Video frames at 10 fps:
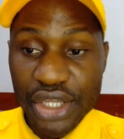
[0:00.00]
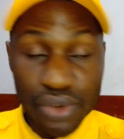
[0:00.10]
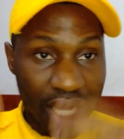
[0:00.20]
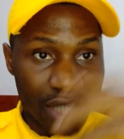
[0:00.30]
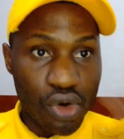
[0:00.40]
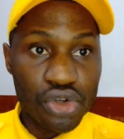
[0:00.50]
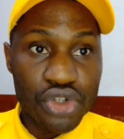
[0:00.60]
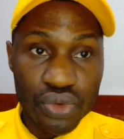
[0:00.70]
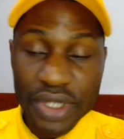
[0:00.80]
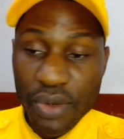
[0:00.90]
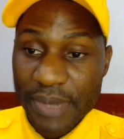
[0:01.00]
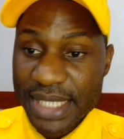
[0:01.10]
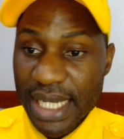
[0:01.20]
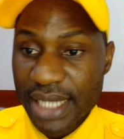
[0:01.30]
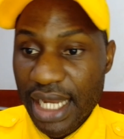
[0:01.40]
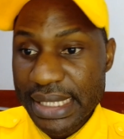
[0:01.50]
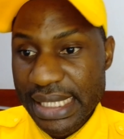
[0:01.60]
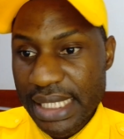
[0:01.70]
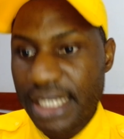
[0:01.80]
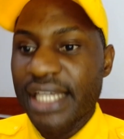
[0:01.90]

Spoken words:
you can go through the website and see.